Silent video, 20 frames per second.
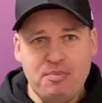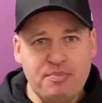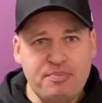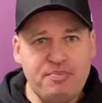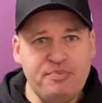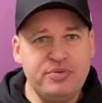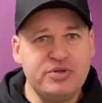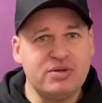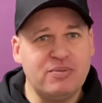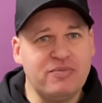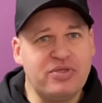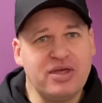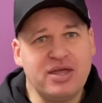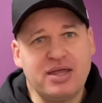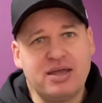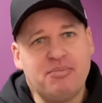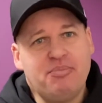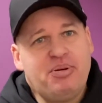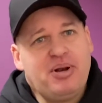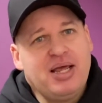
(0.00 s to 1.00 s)

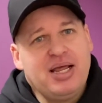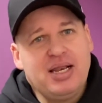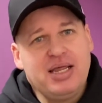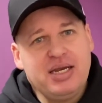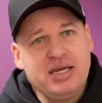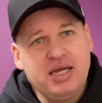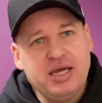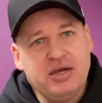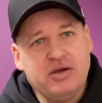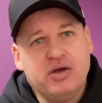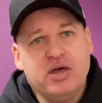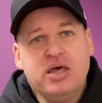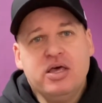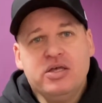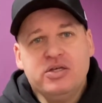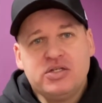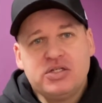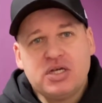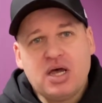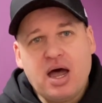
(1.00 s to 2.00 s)
Something completely new.
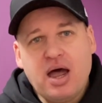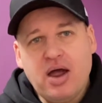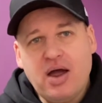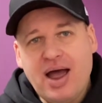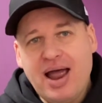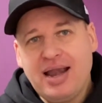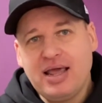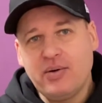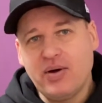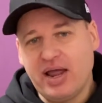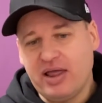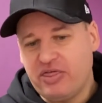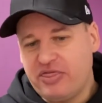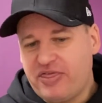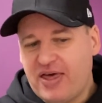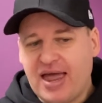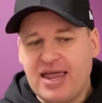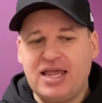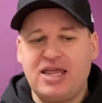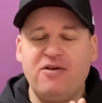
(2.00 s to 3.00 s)
So anyway,
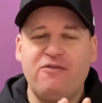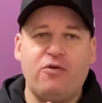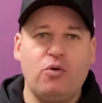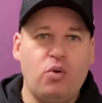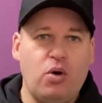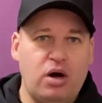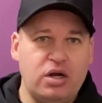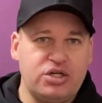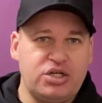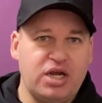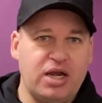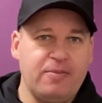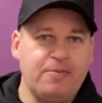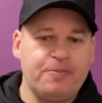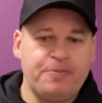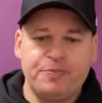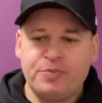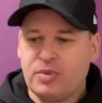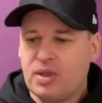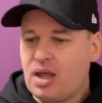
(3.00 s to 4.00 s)
thank you for
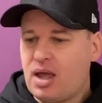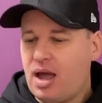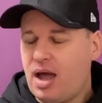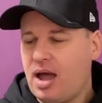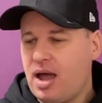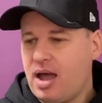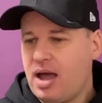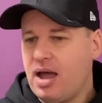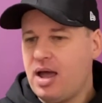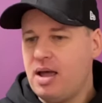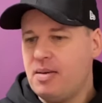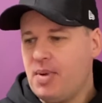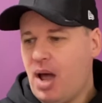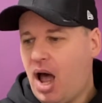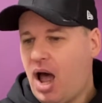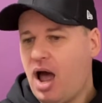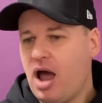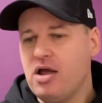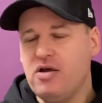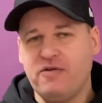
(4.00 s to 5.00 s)
watching.
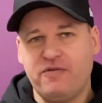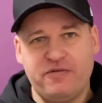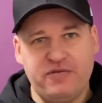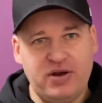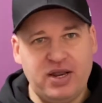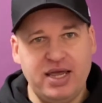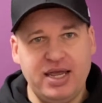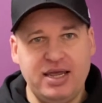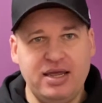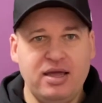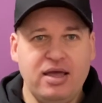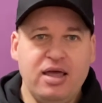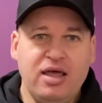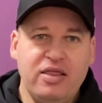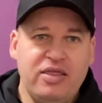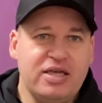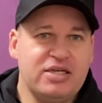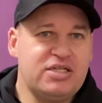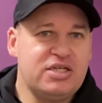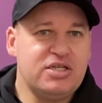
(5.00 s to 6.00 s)
Hopefully
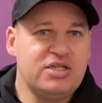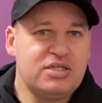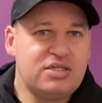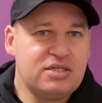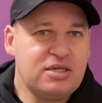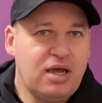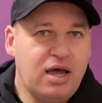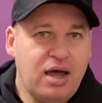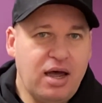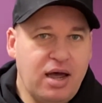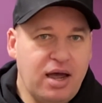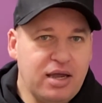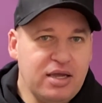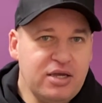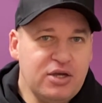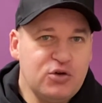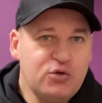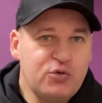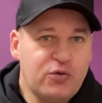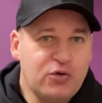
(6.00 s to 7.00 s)
this is
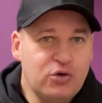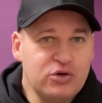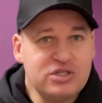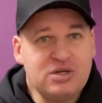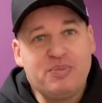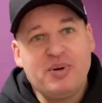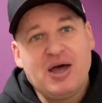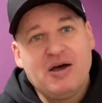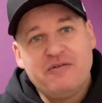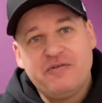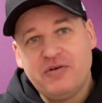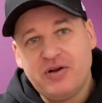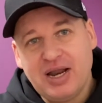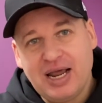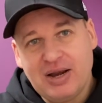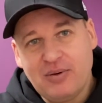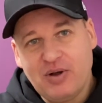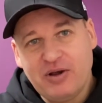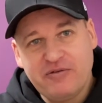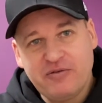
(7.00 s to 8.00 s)
useful. It's a bit of fun
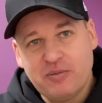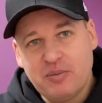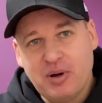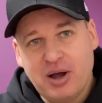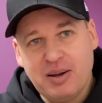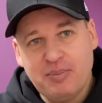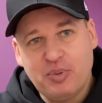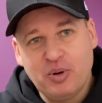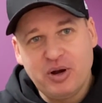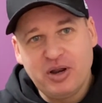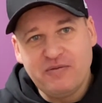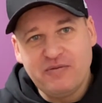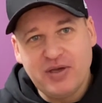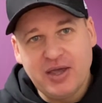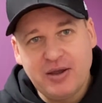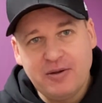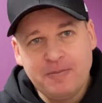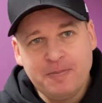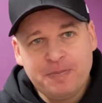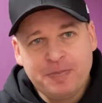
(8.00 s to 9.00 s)
anyway from my point of
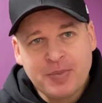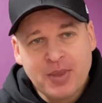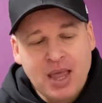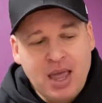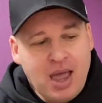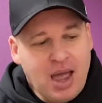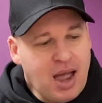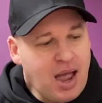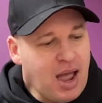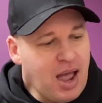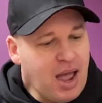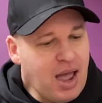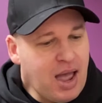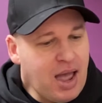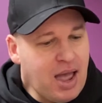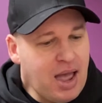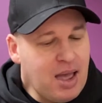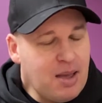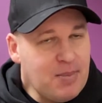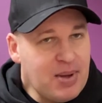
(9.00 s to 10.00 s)
view.
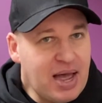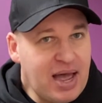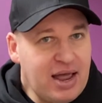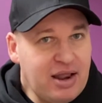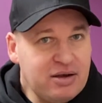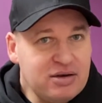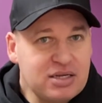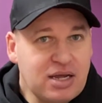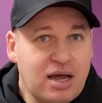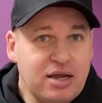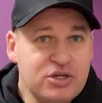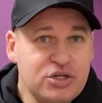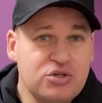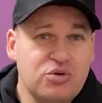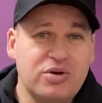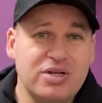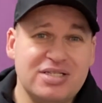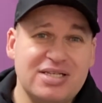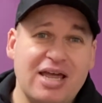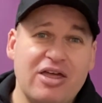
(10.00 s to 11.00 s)
And I just
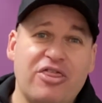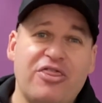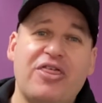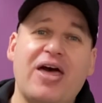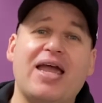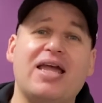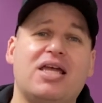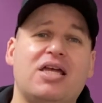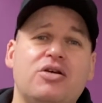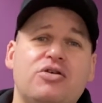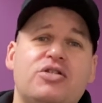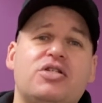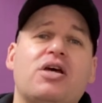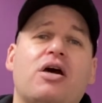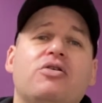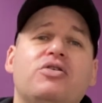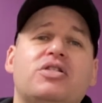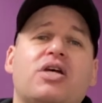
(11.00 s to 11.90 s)
want to say thank you so